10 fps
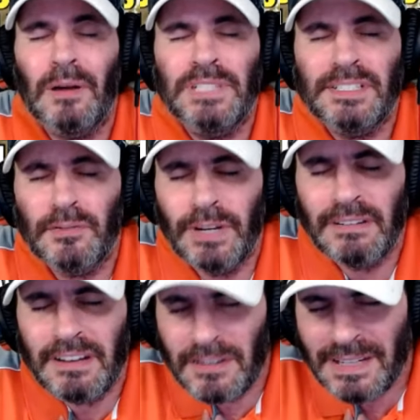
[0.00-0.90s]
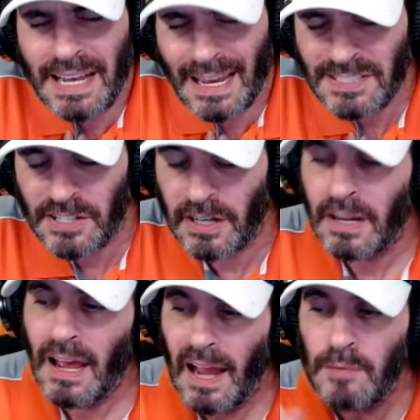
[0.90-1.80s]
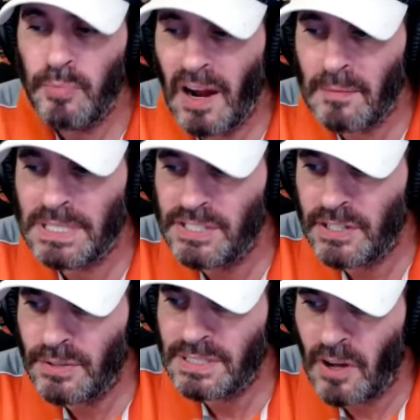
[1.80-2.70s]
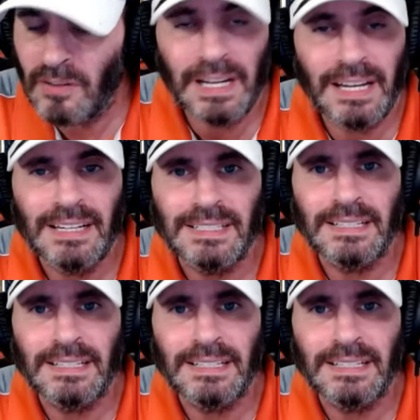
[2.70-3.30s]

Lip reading: I'm just a really good guesser. I promise you, it's all it is.